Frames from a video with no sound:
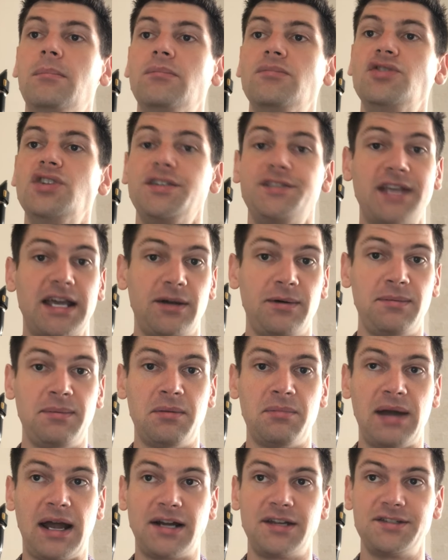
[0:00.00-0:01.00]
just like we've
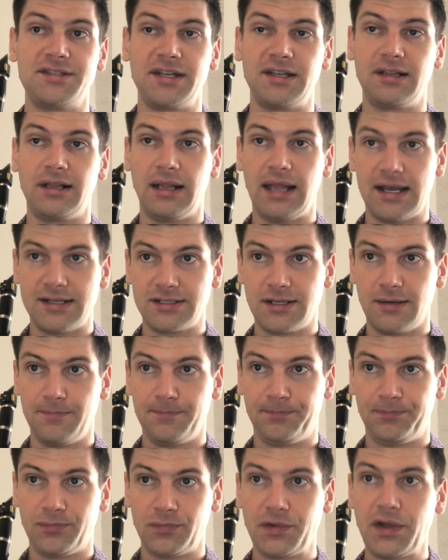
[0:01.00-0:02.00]
been practicing in the lesson,
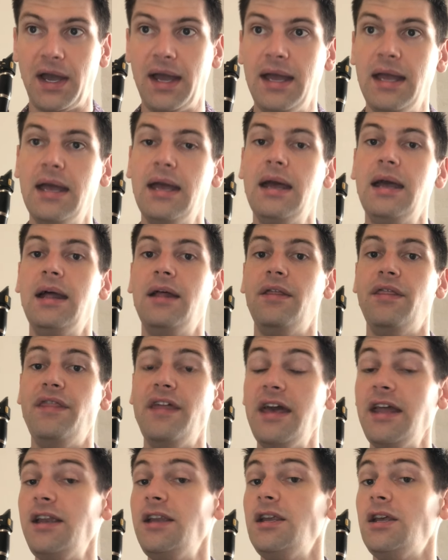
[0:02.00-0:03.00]
okay?
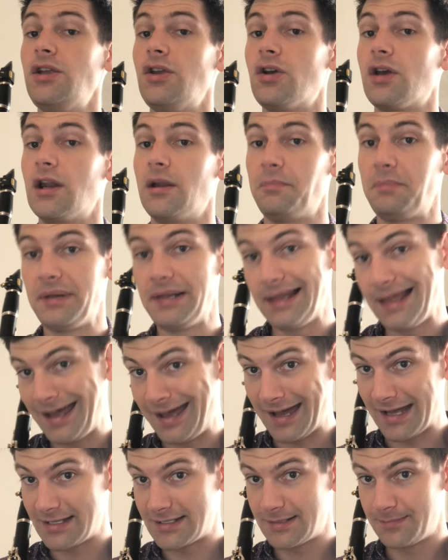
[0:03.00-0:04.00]
Then you're gonna play
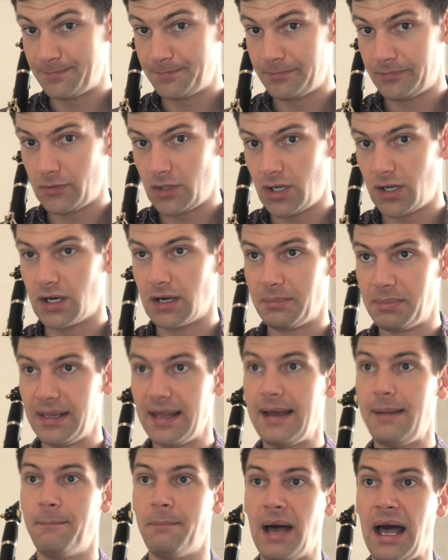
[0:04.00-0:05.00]
it. You're gonna
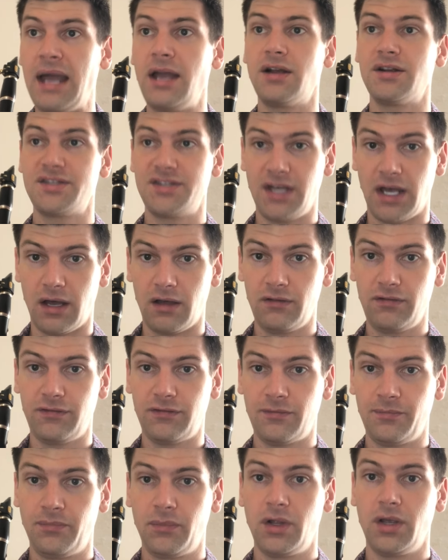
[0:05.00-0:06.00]
play by
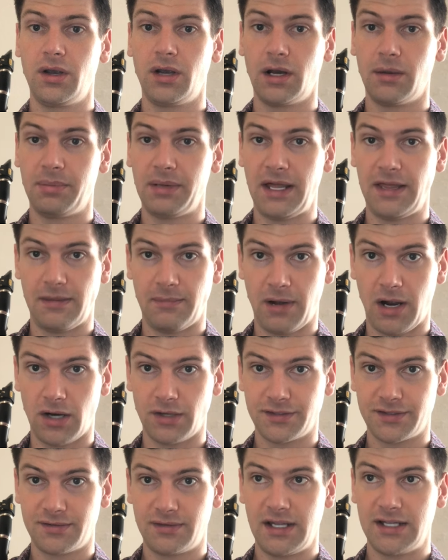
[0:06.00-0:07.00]
yourself. You're gonna play the
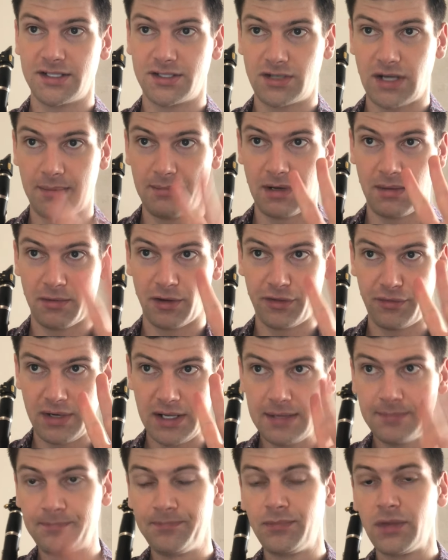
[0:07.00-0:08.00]
parts. That's step number
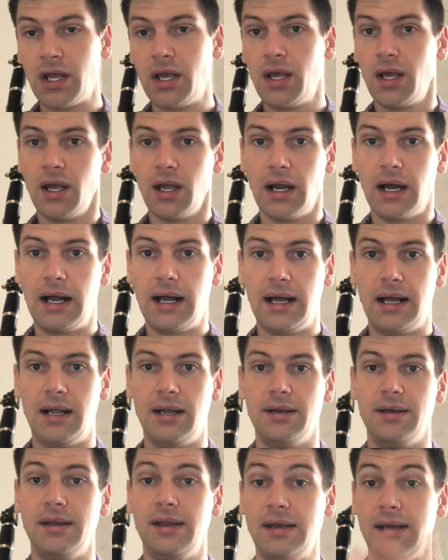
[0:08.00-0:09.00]
3. And
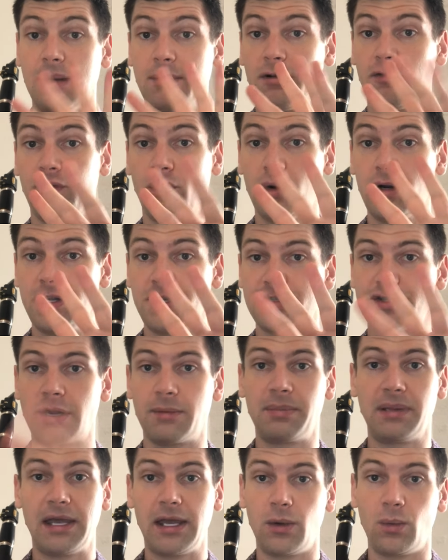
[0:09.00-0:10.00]
then number 4, you
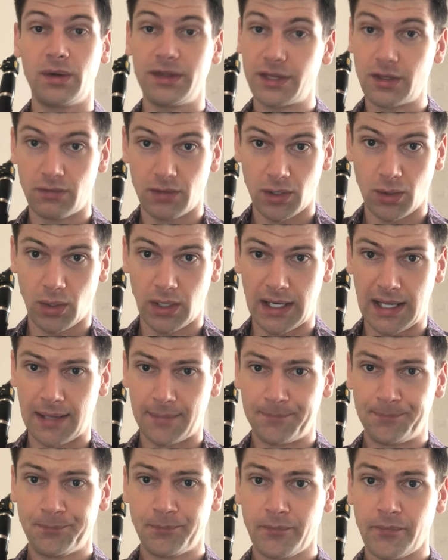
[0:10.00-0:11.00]
start playing with the recording.
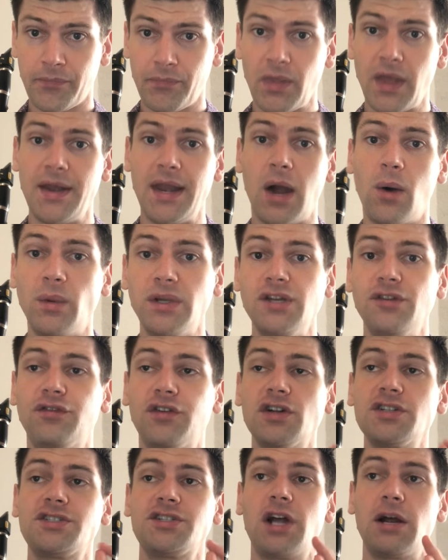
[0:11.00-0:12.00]
Now, when you
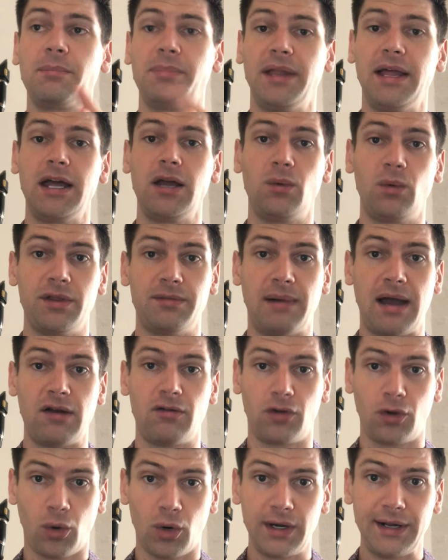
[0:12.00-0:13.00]
first start playing with my
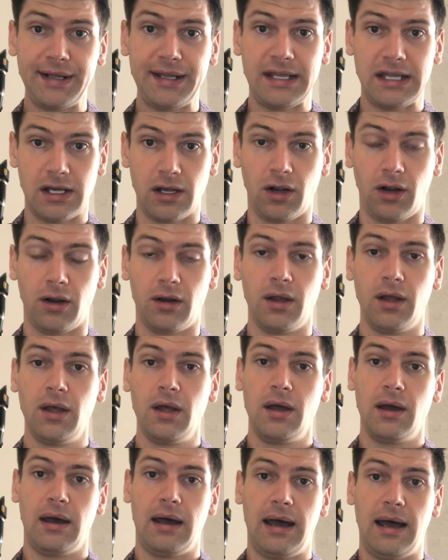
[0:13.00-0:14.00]
recording here,
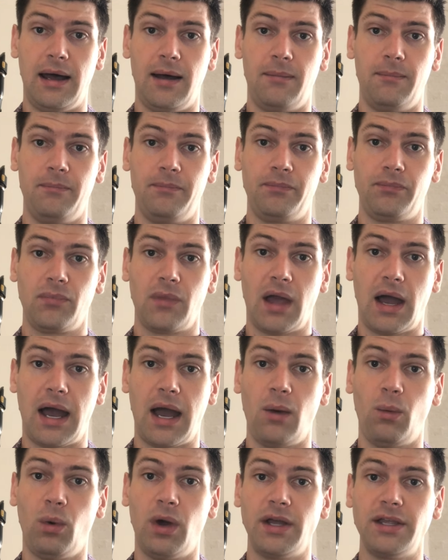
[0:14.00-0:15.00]

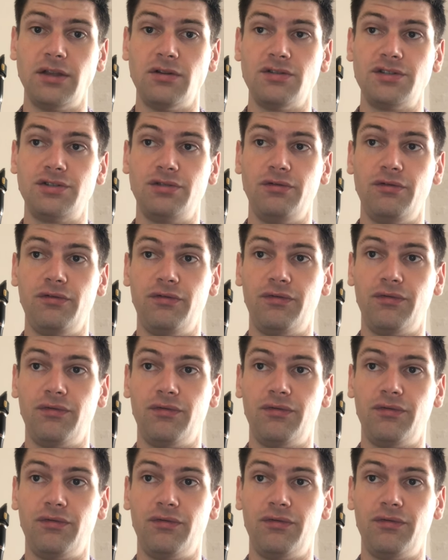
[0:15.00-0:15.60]
I want you to